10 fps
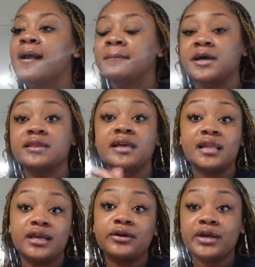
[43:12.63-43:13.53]
but the
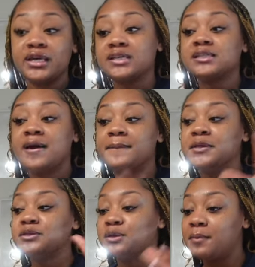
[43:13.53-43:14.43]
cleaner is
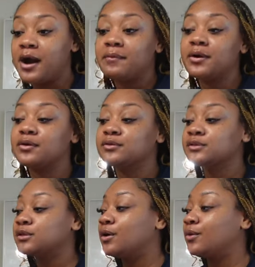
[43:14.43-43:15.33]
coming tomorrow,
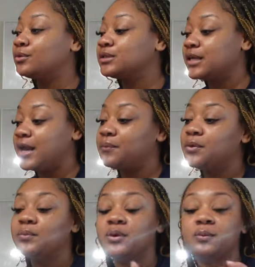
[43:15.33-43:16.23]
so today we
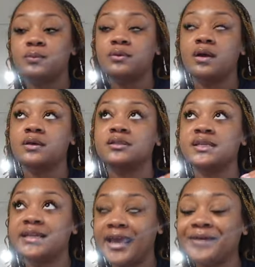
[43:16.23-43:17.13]
will
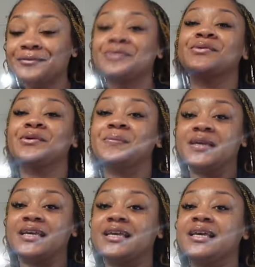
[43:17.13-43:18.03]

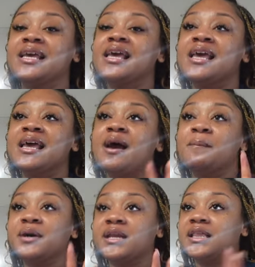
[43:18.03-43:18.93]
be
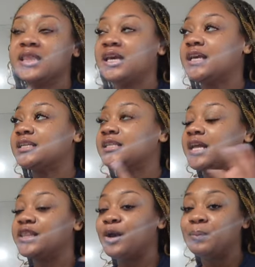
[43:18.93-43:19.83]
putting things
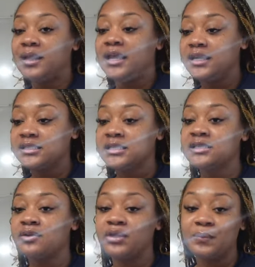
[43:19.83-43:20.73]
in their place
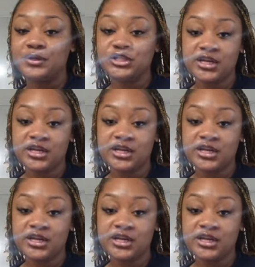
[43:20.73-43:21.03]
so that when she